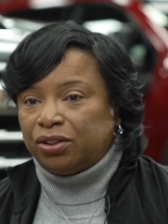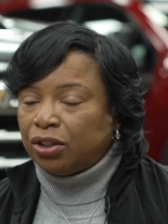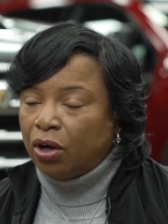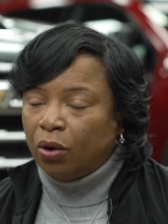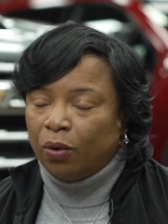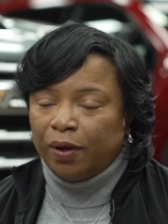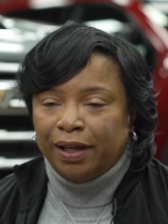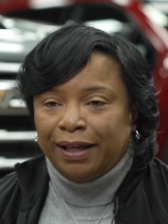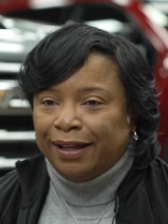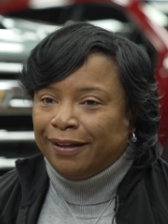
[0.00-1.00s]
So
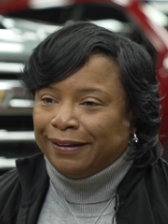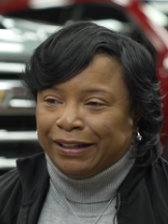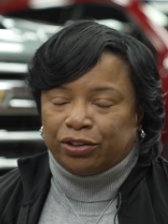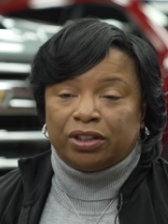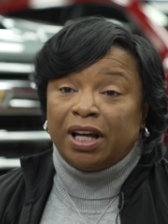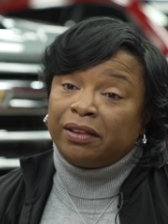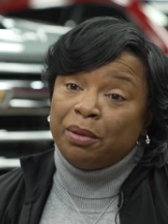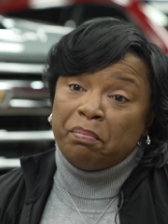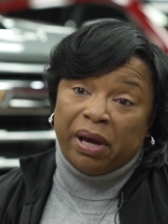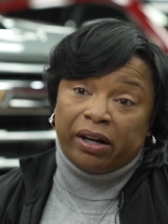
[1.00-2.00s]
there's
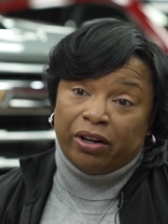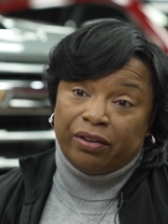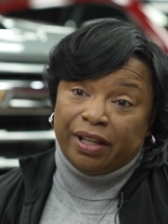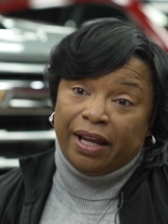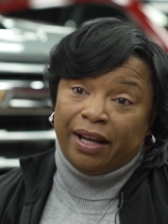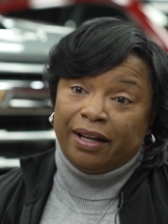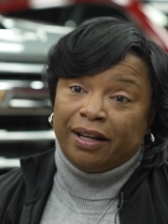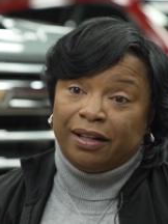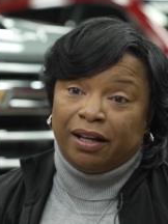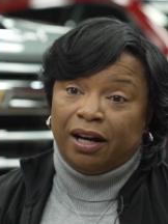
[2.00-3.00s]
nothing better
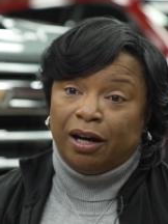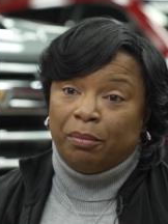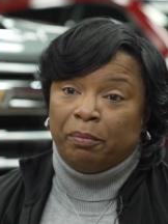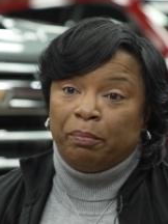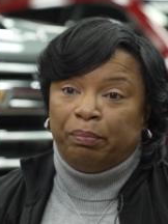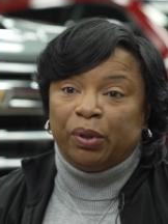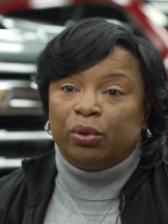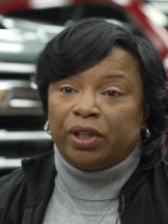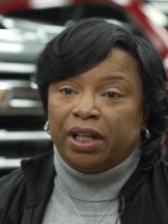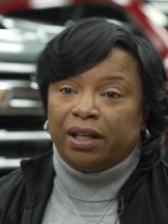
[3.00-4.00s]
than um,
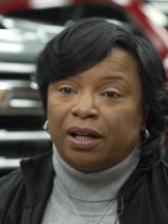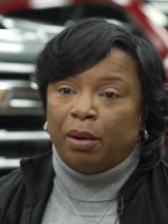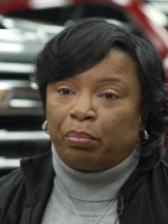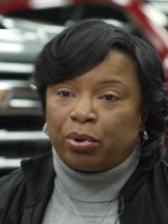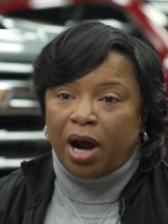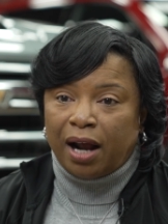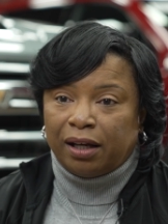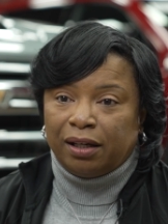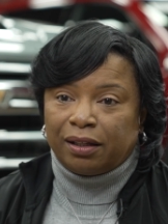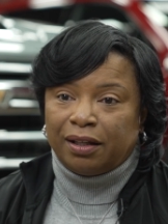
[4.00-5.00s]
building a
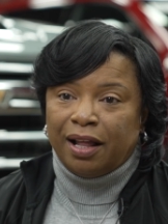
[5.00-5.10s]
product